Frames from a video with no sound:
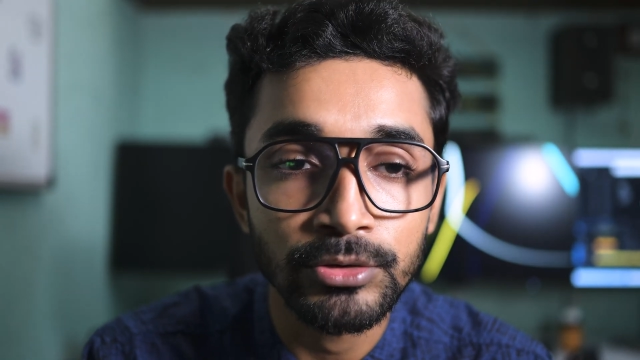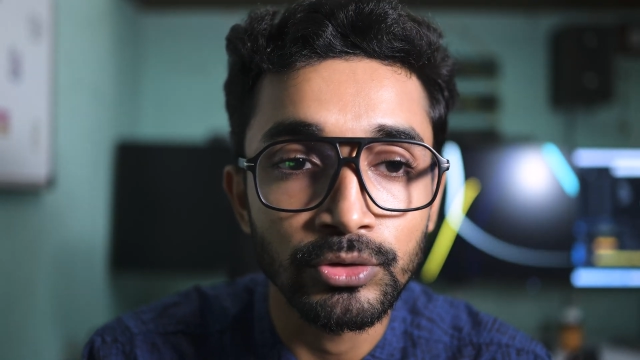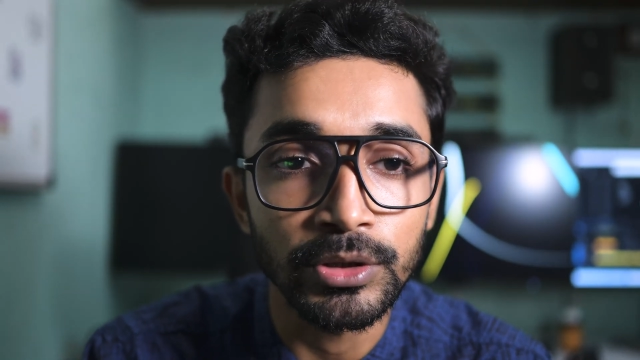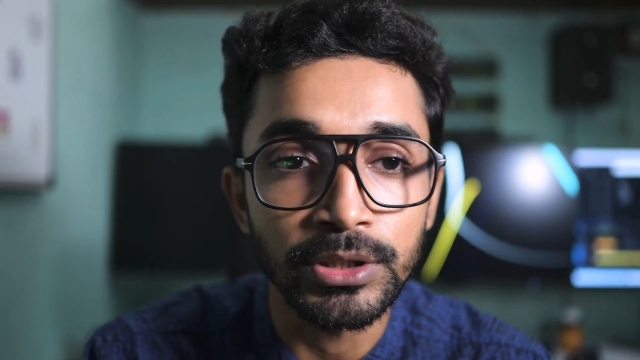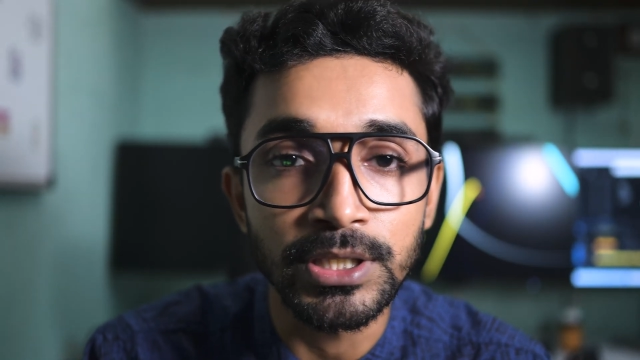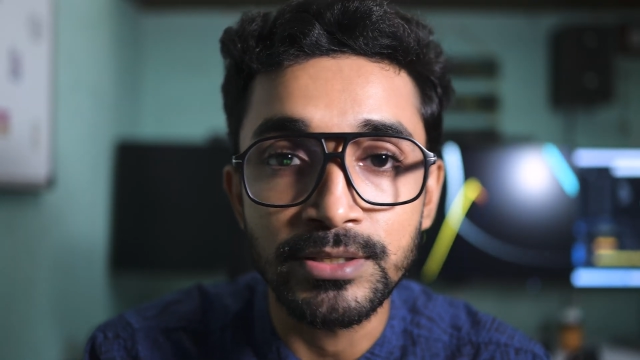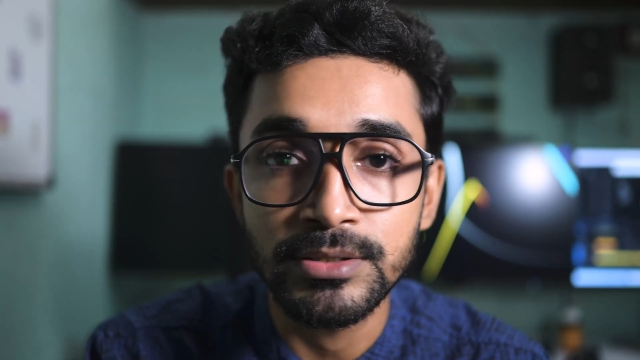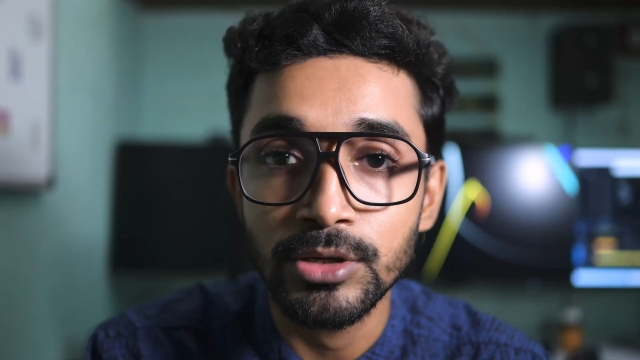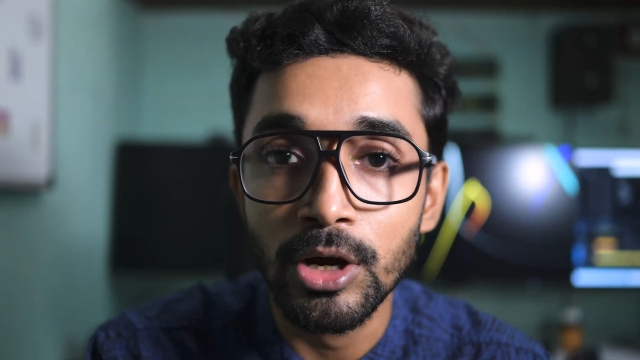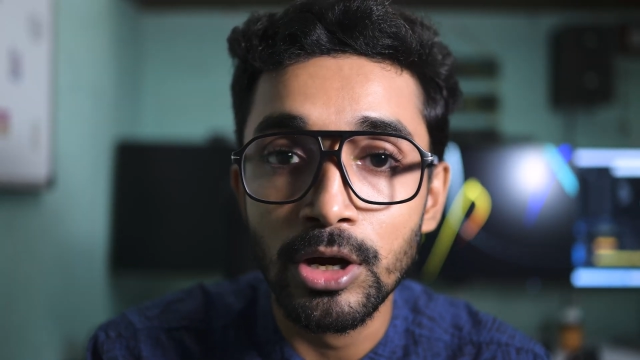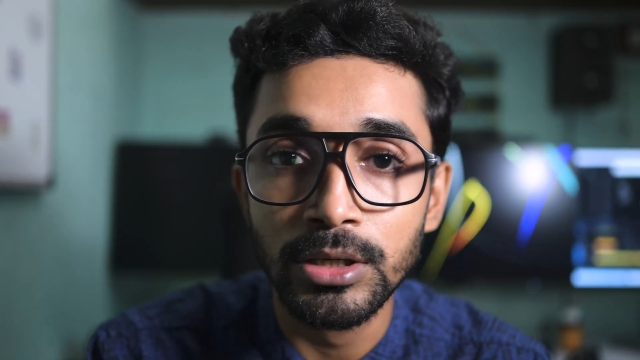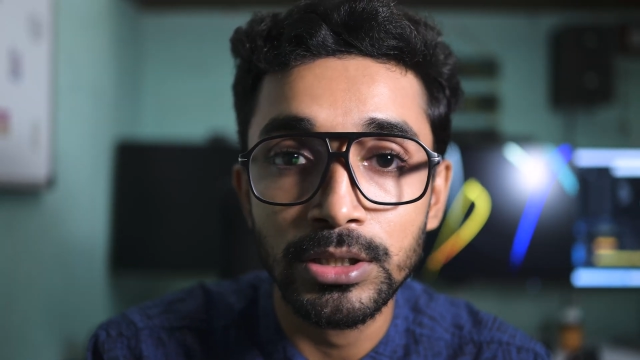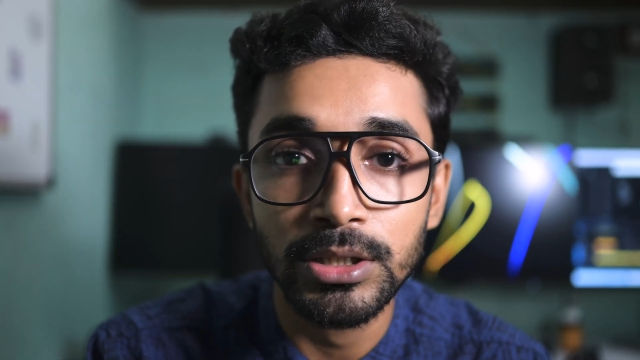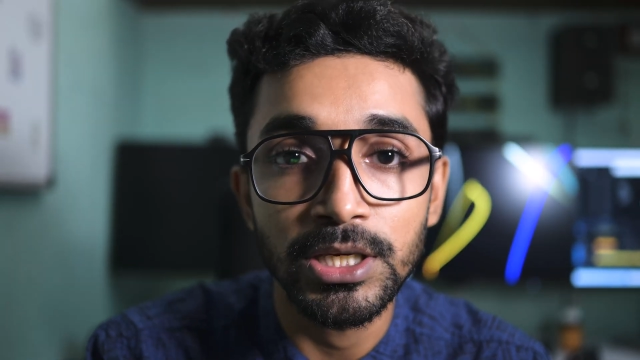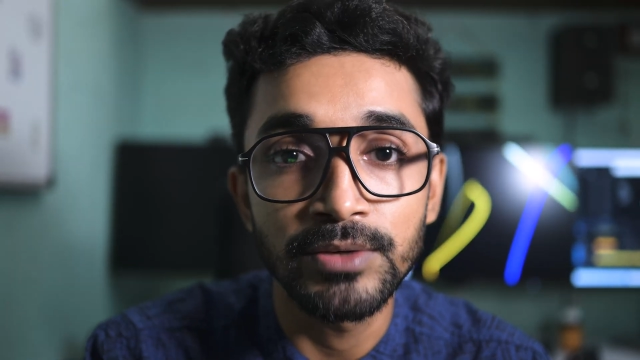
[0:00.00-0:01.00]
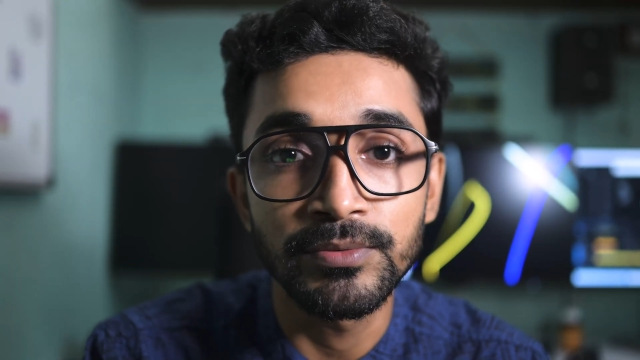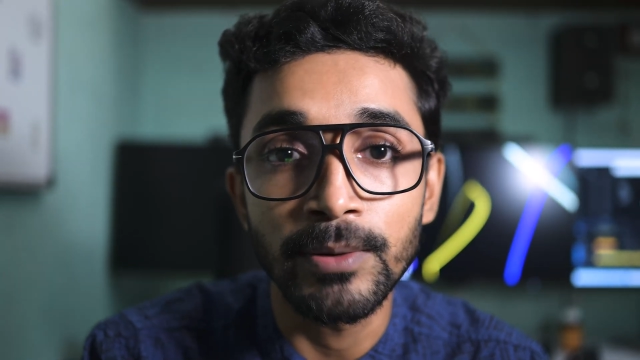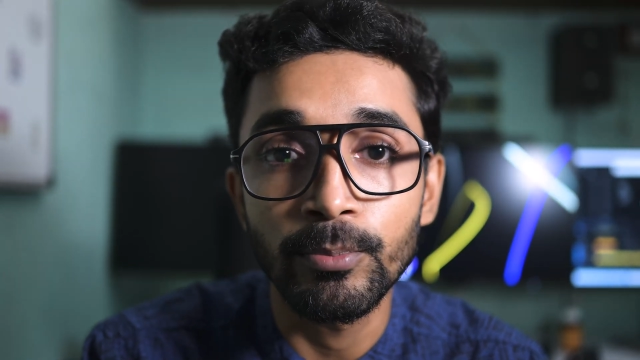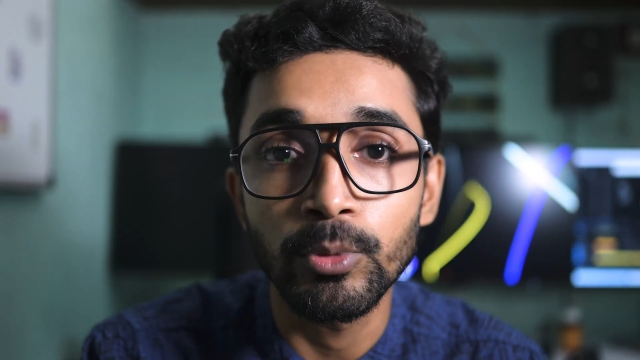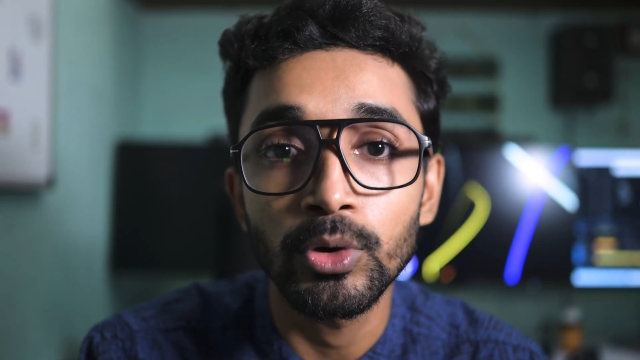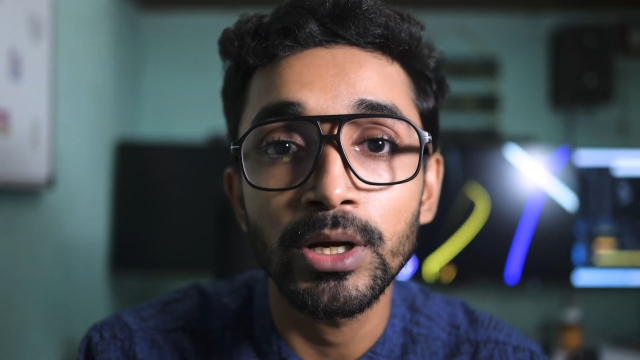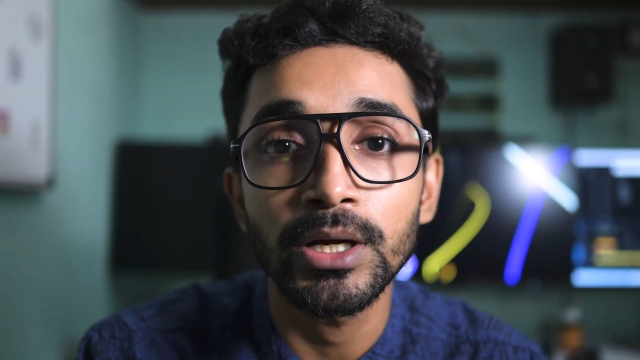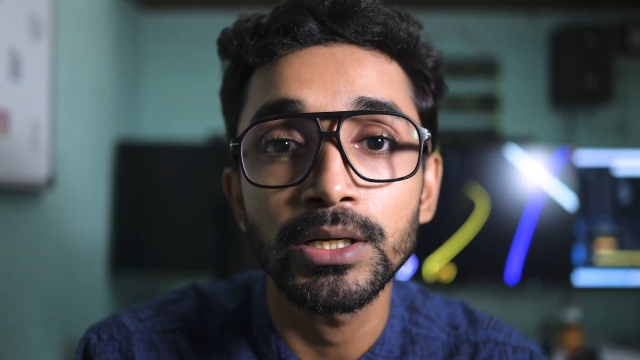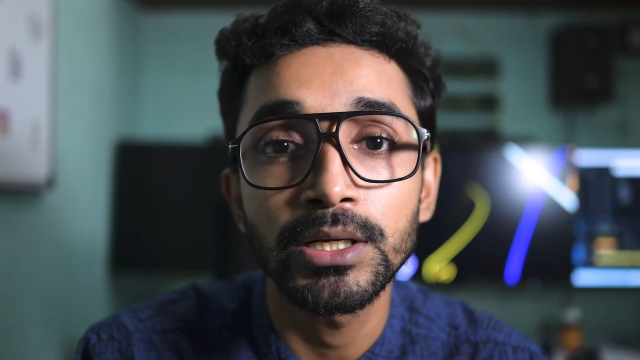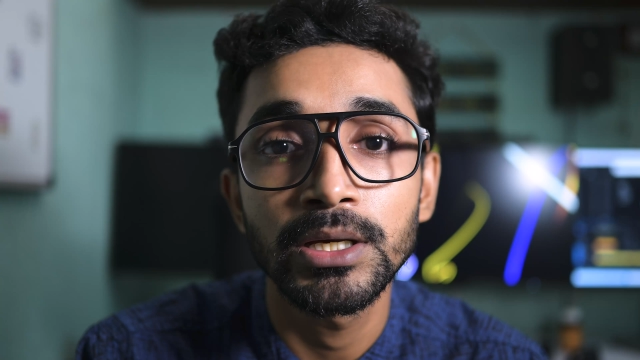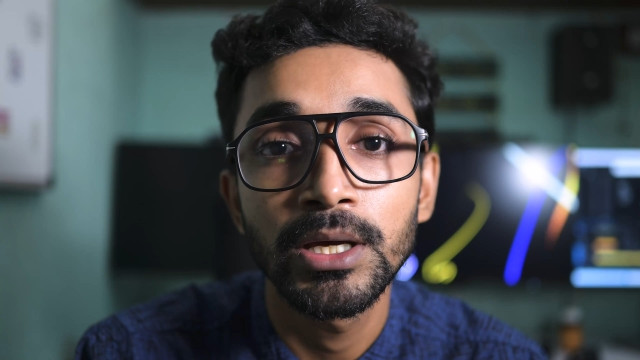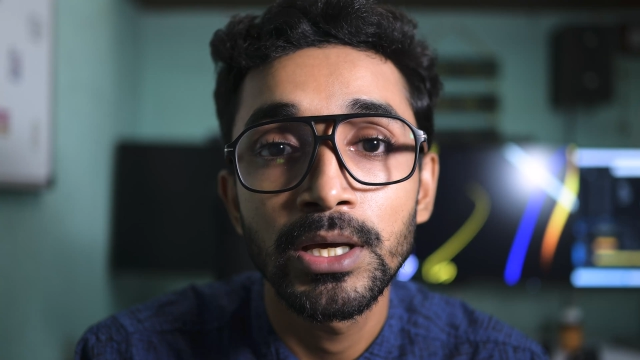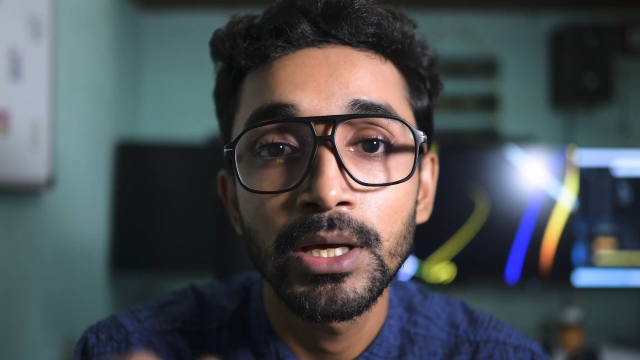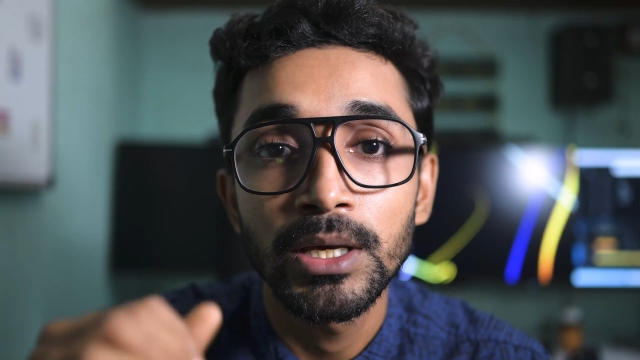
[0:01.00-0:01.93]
So it does not evaporate